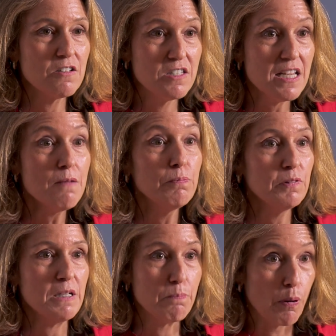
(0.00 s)

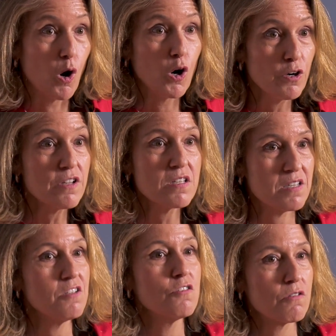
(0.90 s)
deeply
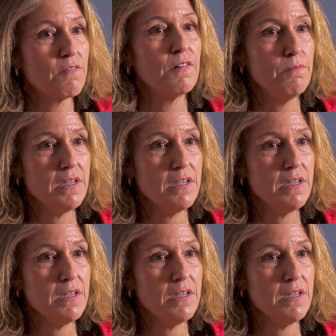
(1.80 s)
partisan-driven